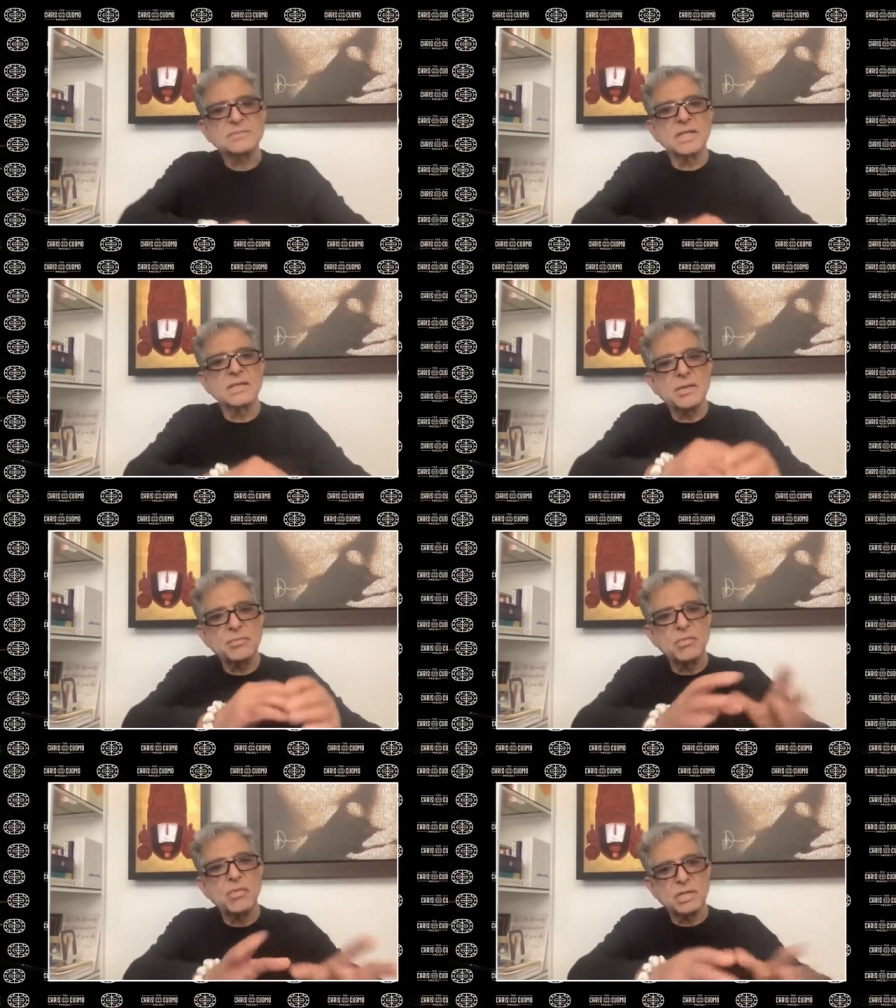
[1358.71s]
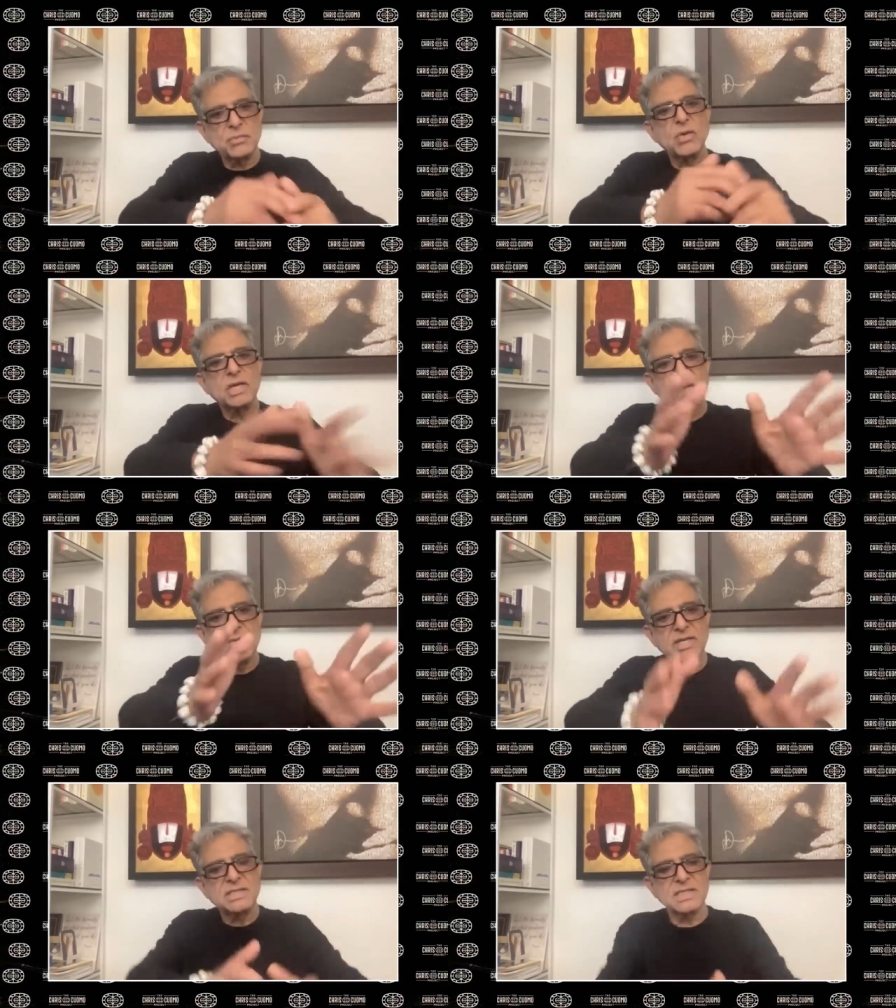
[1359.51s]

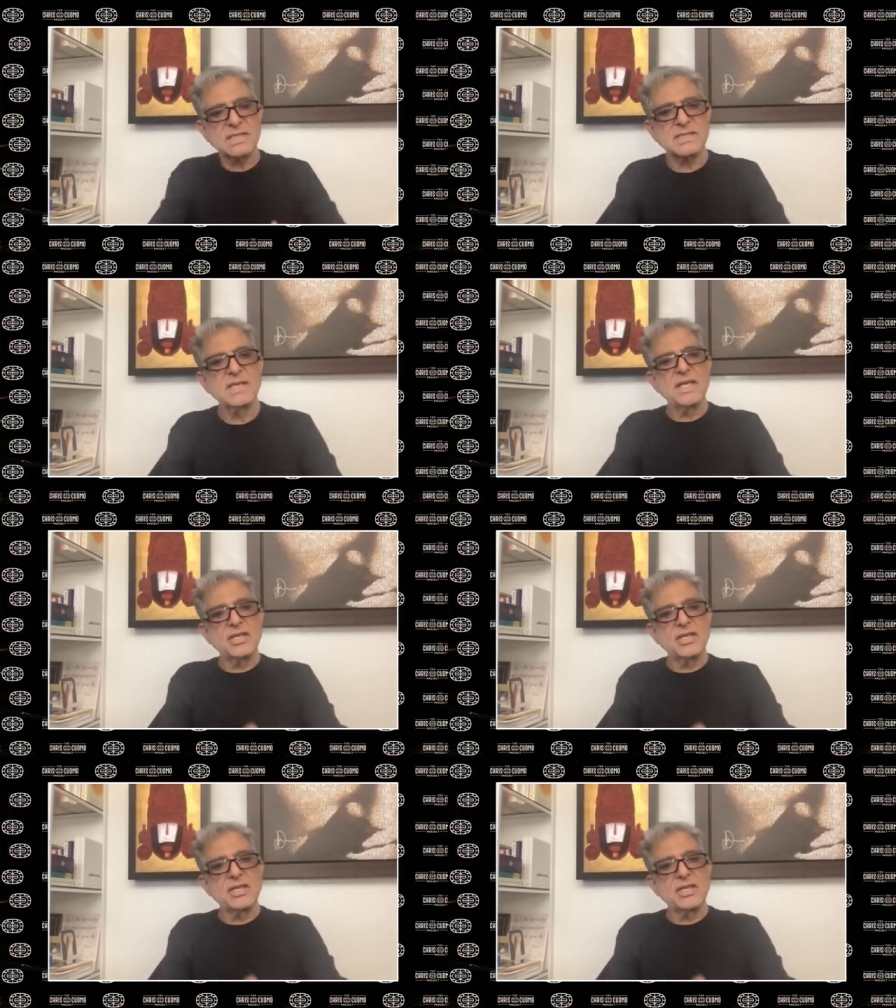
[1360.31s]
Whatever it is,